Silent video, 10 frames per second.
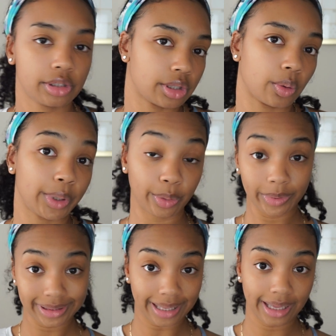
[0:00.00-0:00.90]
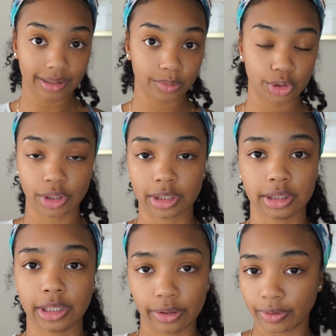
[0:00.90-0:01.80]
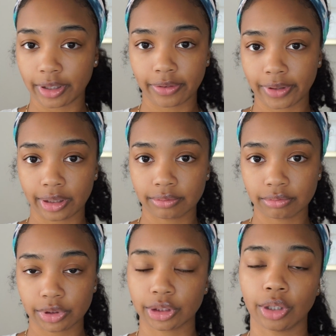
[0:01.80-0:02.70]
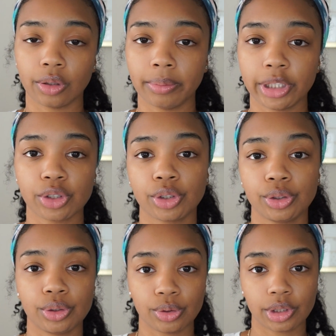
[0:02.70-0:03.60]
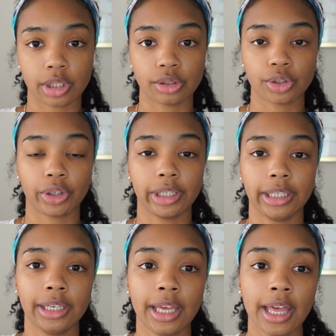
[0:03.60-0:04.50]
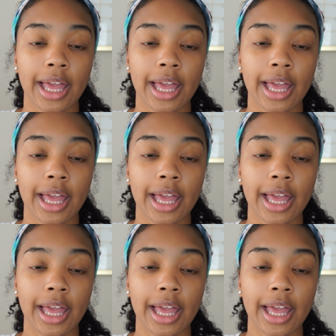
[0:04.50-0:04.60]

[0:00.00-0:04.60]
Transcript: So we don't want that. We're trying to get rid of them. So make sure you use sunscreen.